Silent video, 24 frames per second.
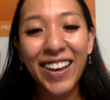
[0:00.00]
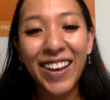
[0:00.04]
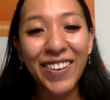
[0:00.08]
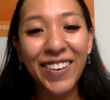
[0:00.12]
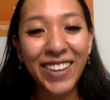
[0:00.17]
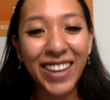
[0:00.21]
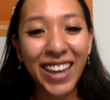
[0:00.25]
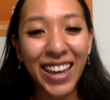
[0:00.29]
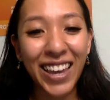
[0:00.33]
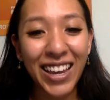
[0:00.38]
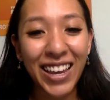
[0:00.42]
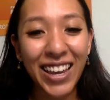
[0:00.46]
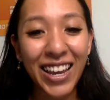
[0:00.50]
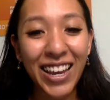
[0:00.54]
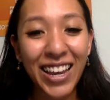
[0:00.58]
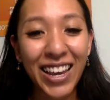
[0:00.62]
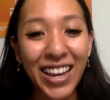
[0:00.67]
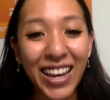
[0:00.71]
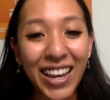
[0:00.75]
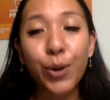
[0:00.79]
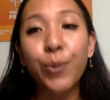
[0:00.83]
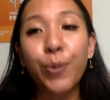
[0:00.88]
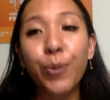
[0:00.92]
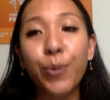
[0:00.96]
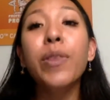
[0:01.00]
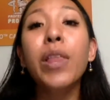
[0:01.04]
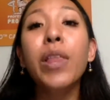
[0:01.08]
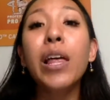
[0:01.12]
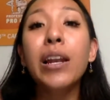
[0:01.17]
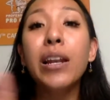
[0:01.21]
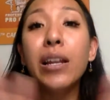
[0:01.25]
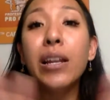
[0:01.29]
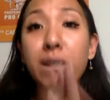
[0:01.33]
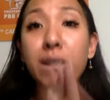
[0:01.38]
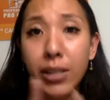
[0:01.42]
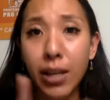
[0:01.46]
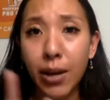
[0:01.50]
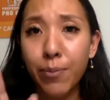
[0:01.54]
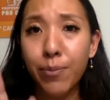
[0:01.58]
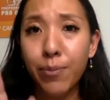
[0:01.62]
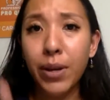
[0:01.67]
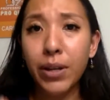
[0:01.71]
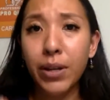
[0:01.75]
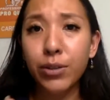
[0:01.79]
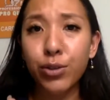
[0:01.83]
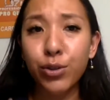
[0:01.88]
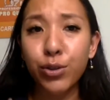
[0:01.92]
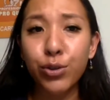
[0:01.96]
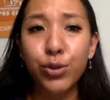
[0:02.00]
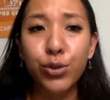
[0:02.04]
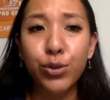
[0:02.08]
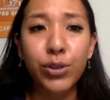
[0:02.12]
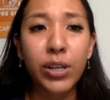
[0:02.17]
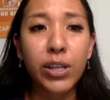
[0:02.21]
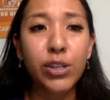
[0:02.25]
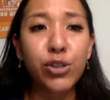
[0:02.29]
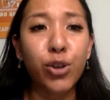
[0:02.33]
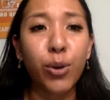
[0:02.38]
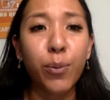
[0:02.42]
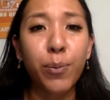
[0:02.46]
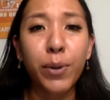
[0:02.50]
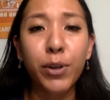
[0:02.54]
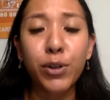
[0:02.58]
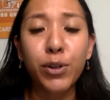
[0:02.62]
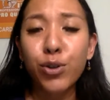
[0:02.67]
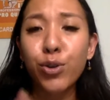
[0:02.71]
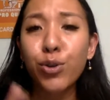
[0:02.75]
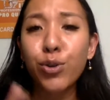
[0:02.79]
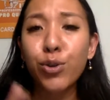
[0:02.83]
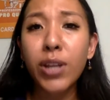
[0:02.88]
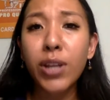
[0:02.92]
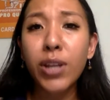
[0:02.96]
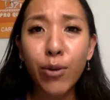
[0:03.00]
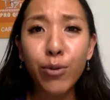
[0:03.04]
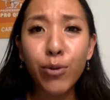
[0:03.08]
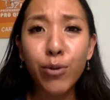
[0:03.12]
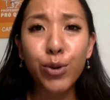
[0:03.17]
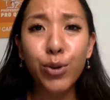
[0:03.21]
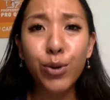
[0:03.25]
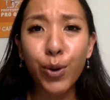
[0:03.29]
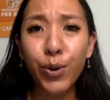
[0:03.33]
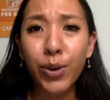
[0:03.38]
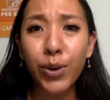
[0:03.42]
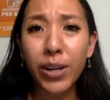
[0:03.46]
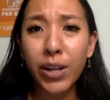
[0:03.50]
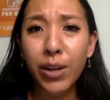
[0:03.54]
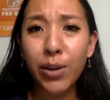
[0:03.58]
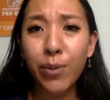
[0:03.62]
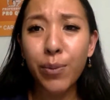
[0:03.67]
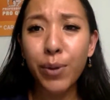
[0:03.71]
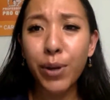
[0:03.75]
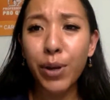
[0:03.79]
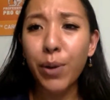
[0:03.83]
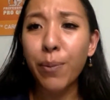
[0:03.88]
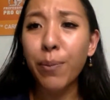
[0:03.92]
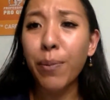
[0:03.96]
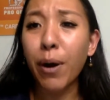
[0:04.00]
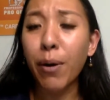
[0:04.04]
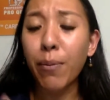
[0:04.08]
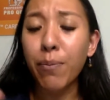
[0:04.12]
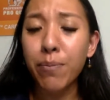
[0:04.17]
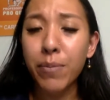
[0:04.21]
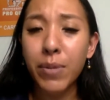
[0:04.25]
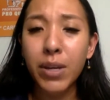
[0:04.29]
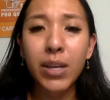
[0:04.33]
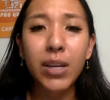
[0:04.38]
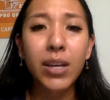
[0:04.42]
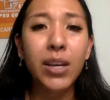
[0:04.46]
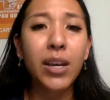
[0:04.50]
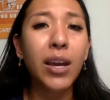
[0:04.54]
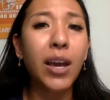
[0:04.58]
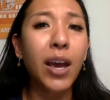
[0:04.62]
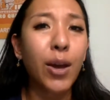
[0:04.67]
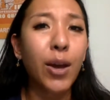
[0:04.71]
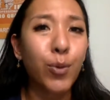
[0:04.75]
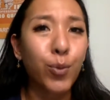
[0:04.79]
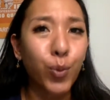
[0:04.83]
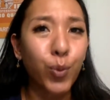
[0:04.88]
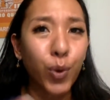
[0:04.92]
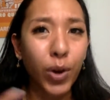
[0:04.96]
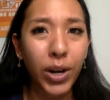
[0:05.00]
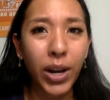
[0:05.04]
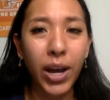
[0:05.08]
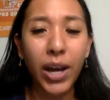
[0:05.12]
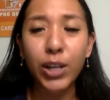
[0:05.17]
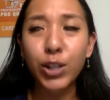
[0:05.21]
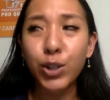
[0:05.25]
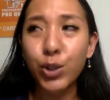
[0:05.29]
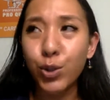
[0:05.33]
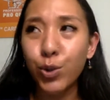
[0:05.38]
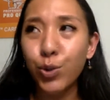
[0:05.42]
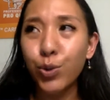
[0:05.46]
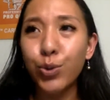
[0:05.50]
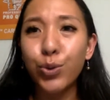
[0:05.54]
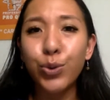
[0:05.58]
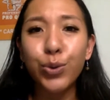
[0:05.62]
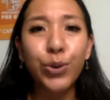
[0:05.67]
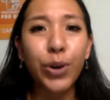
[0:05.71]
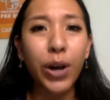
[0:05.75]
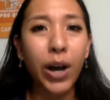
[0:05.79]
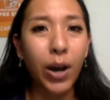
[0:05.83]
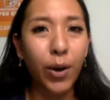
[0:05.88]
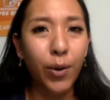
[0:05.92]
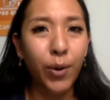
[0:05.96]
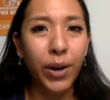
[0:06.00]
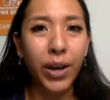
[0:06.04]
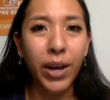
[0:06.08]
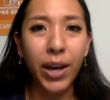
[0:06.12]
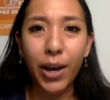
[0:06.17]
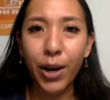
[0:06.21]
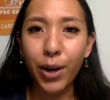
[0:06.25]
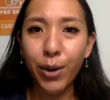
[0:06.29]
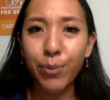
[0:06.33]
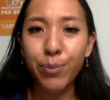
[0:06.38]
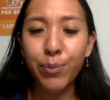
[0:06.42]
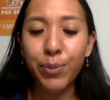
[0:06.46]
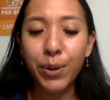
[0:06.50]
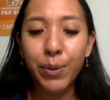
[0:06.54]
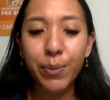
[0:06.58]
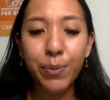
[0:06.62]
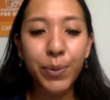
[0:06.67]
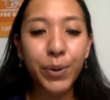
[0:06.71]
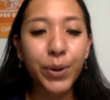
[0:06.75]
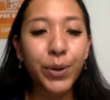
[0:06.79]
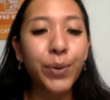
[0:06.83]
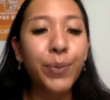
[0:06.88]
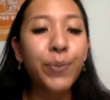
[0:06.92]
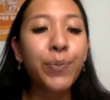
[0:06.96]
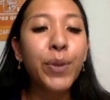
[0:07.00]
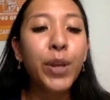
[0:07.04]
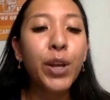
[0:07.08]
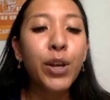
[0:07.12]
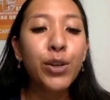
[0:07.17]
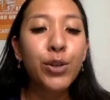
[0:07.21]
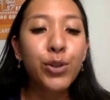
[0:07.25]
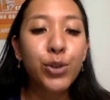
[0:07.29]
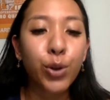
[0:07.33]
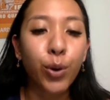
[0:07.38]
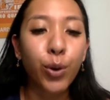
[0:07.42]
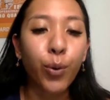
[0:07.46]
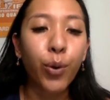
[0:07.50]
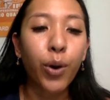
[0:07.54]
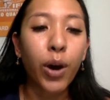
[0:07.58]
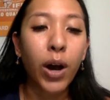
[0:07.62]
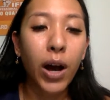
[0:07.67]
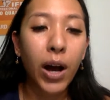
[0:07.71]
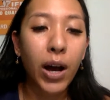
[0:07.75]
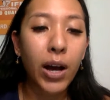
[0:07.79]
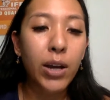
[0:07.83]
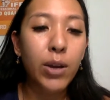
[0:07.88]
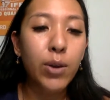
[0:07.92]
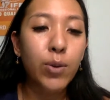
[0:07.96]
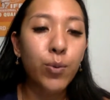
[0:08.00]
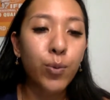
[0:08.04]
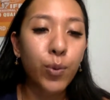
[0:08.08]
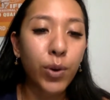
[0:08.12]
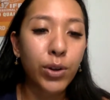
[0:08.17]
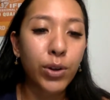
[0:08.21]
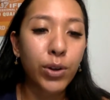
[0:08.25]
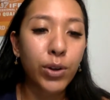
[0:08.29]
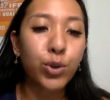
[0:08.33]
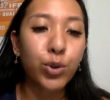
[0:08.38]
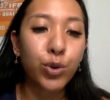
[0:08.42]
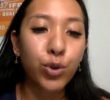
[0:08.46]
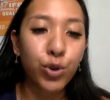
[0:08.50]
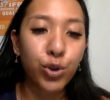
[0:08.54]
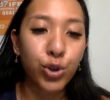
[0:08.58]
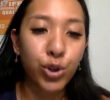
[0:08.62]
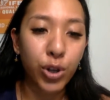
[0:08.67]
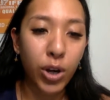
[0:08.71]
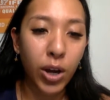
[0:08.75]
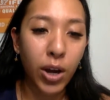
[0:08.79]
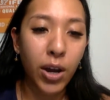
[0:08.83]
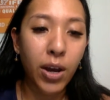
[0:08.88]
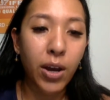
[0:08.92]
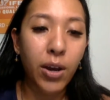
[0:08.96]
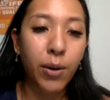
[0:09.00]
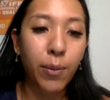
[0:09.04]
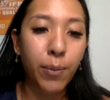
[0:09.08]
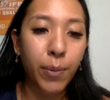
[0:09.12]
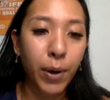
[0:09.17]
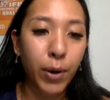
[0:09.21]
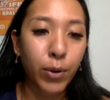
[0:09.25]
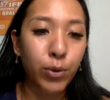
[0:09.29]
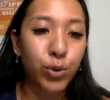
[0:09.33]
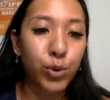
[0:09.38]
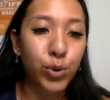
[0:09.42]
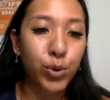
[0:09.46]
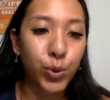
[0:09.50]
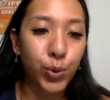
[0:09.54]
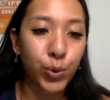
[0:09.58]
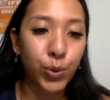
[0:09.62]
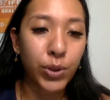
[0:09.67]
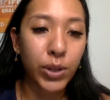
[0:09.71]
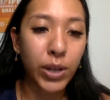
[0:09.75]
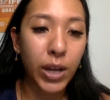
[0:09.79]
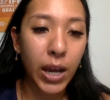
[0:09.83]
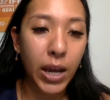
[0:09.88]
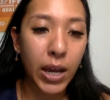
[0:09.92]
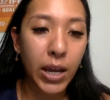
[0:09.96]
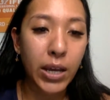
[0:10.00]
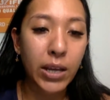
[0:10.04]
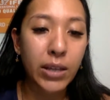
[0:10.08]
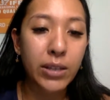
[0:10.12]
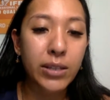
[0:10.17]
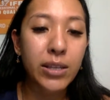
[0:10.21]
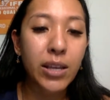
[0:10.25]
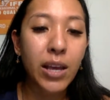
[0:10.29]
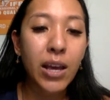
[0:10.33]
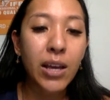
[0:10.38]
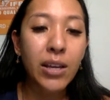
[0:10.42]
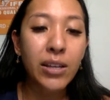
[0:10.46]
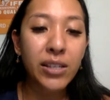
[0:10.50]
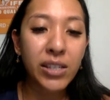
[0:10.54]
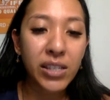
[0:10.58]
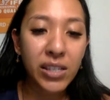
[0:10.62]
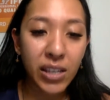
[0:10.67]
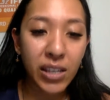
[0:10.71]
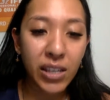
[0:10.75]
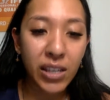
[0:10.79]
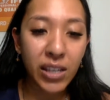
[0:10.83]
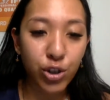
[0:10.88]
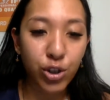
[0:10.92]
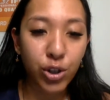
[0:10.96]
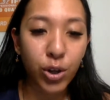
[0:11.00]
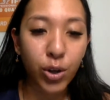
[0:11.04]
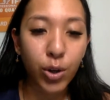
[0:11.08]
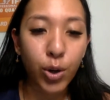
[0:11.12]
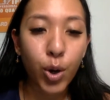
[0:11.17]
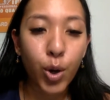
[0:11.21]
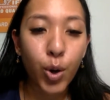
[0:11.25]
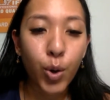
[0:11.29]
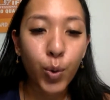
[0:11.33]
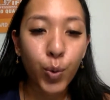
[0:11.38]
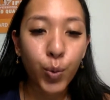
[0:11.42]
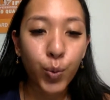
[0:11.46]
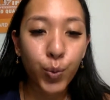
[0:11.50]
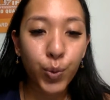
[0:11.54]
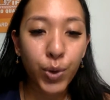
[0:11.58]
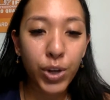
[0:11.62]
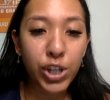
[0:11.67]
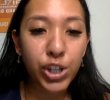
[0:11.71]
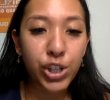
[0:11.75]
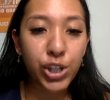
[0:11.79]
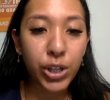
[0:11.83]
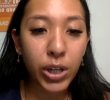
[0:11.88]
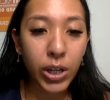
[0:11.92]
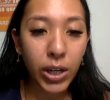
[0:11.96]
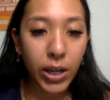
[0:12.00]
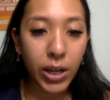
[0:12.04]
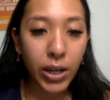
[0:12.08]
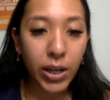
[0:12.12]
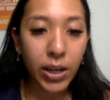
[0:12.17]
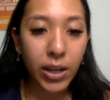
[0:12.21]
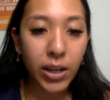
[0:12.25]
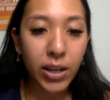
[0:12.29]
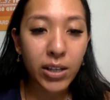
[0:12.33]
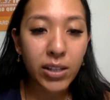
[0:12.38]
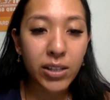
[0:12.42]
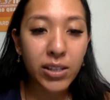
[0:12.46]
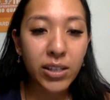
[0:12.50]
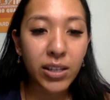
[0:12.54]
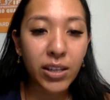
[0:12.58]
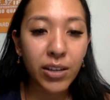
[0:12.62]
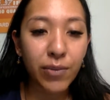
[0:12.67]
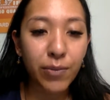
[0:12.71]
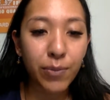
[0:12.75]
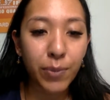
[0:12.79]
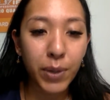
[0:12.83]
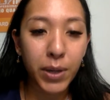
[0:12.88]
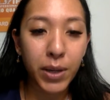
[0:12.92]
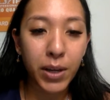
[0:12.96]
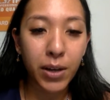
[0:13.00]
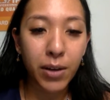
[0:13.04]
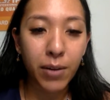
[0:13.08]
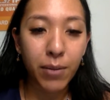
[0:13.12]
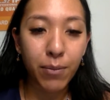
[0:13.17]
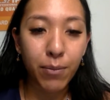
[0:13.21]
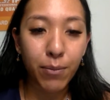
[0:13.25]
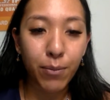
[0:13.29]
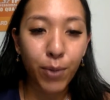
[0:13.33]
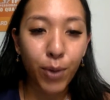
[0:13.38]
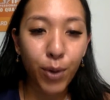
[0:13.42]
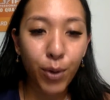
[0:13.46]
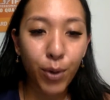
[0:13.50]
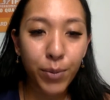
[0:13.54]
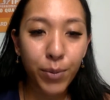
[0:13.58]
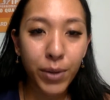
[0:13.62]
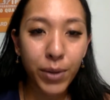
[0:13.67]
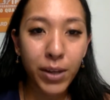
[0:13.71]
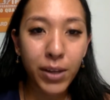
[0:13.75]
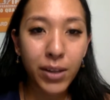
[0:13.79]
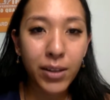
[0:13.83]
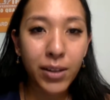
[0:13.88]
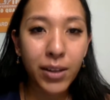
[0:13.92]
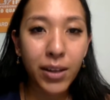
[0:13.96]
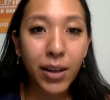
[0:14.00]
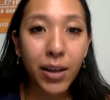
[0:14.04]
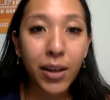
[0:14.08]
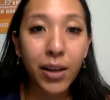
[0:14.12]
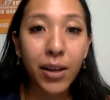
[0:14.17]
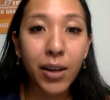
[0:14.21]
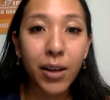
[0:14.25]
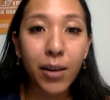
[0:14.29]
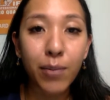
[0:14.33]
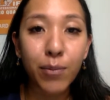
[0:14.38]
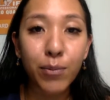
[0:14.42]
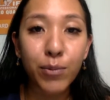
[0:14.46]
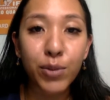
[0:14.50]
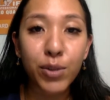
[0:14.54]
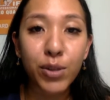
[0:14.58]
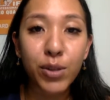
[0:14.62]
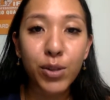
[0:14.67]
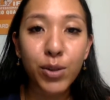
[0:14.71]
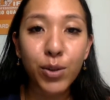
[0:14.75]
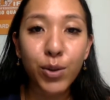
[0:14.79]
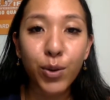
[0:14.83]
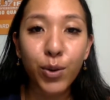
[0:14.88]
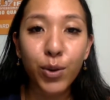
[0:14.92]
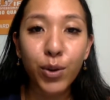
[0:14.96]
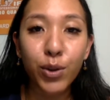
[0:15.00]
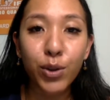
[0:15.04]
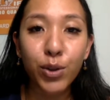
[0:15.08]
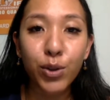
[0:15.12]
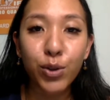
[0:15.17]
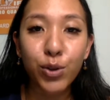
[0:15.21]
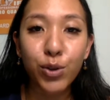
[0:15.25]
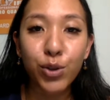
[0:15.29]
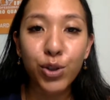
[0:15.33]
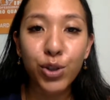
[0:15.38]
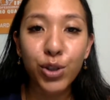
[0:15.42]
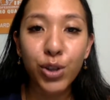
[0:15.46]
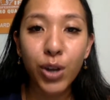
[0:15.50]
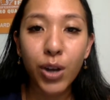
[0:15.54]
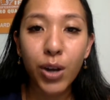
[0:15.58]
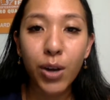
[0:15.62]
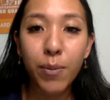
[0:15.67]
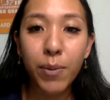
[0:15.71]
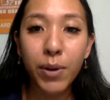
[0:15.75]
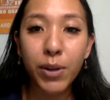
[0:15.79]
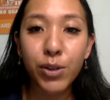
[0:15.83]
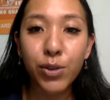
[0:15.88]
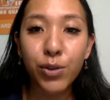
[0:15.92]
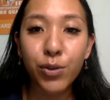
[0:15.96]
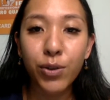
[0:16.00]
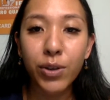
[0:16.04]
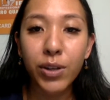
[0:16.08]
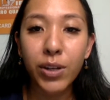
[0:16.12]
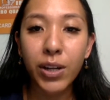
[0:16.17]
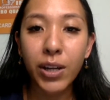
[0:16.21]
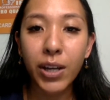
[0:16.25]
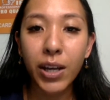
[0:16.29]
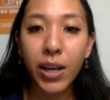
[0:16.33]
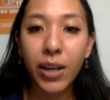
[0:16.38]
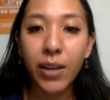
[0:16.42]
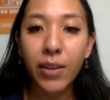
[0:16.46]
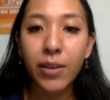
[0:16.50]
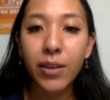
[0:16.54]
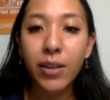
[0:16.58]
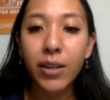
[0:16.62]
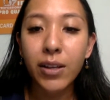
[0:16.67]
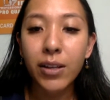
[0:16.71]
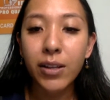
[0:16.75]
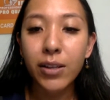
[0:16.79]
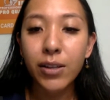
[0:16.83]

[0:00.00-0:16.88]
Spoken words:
Okay, so let's come back to today's topic. So now you know a little bit about me and what I do, how I help people. So I want to share about today's session, which is, give me a moment. I am just going to share my screen again.